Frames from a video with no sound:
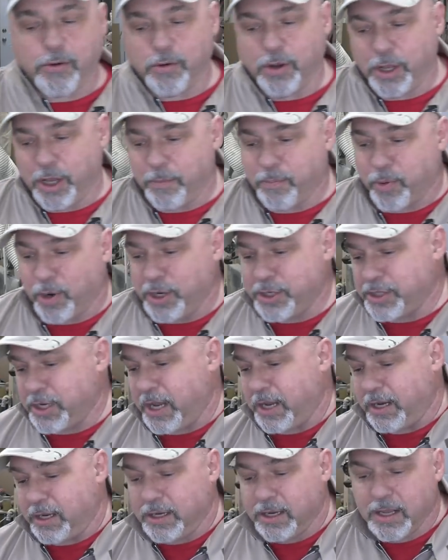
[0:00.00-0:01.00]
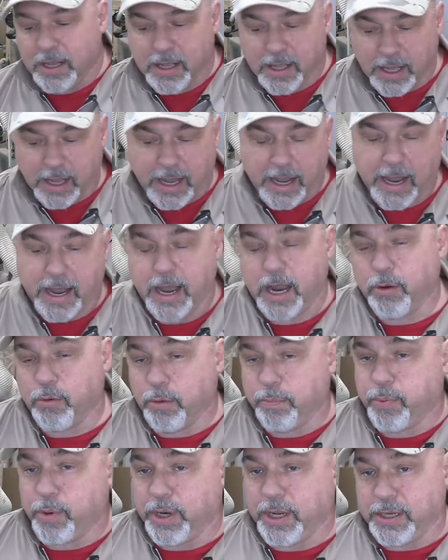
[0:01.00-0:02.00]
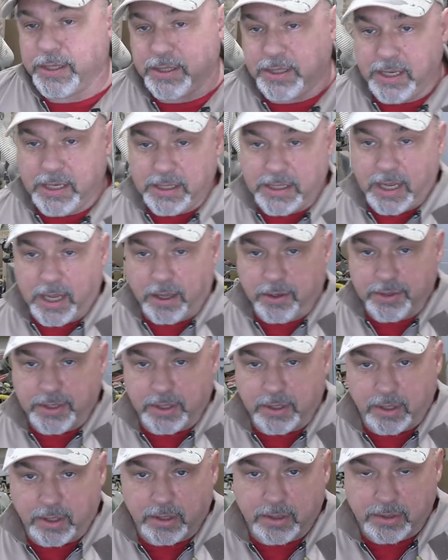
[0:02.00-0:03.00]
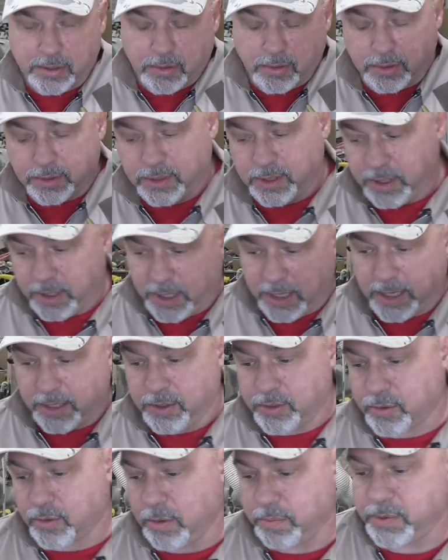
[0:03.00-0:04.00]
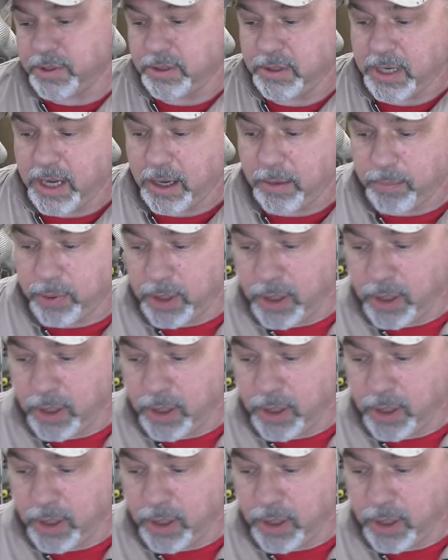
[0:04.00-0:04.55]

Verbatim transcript: I really appreciate it. I will put his details in the description down